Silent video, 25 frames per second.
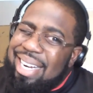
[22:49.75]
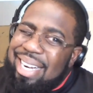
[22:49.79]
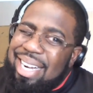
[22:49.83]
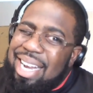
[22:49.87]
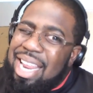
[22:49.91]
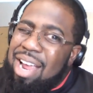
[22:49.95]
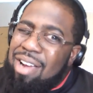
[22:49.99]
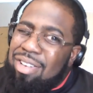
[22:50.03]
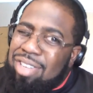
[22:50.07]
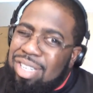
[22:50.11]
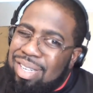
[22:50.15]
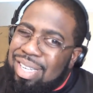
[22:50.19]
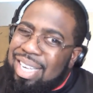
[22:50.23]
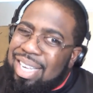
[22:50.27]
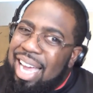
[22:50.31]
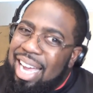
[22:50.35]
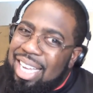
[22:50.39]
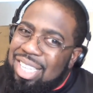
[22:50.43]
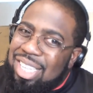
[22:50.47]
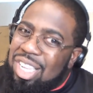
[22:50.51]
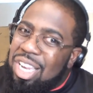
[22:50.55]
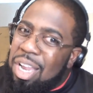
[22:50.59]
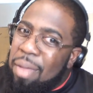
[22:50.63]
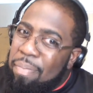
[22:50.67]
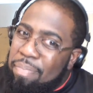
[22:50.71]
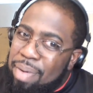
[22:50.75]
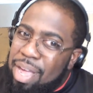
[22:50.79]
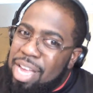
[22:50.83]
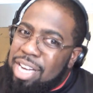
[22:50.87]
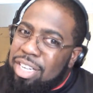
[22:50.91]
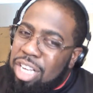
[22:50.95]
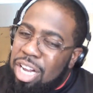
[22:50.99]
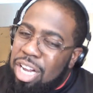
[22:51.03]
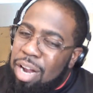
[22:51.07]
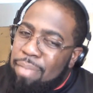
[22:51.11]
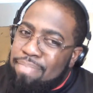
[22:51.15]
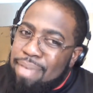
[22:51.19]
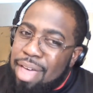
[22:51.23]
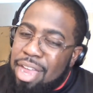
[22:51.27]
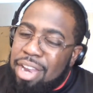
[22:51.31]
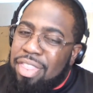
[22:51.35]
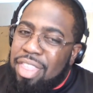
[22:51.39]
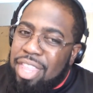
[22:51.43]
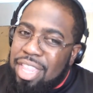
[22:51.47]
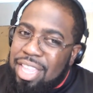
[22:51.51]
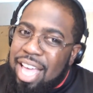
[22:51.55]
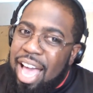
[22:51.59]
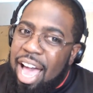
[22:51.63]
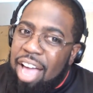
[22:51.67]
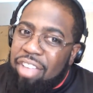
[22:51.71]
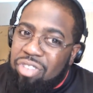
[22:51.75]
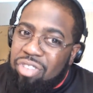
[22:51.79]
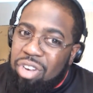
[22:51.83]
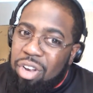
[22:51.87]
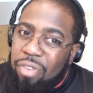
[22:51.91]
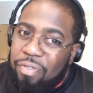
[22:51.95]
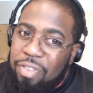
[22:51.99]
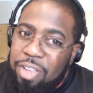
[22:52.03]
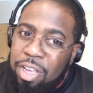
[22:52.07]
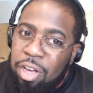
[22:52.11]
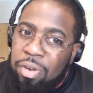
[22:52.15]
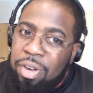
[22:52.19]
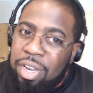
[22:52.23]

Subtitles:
there are some guys on the bench that are better than the guys on the field.